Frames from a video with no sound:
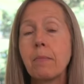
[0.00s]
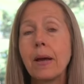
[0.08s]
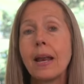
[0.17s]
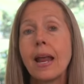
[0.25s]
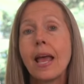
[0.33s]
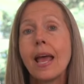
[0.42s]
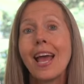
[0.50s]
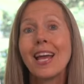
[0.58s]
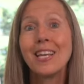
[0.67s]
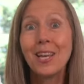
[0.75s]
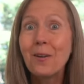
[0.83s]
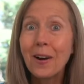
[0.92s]
But
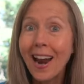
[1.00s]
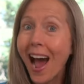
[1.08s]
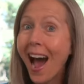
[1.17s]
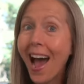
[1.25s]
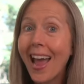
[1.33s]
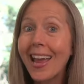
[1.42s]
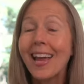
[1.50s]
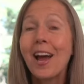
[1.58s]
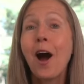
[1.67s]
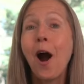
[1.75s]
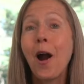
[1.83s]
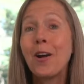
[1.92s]
you and I
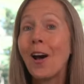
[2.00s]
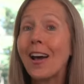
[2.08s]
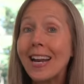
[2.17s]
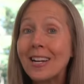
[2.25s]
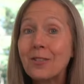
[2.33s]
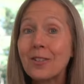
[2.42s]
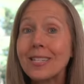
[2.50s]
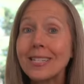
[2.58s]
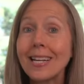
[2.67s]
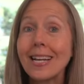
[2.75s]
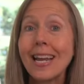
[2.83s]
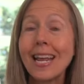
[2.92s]
are not
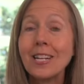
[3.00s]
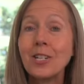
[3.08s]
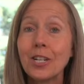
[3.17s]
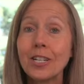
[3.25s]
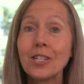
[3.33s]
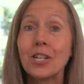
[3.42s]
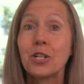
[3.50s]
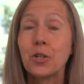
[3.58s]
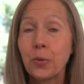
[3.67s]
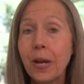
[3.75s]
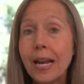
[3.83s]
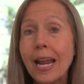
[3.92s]
interested in just
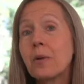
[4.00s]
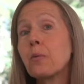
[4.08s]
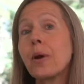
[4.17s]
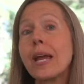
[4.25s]
treating.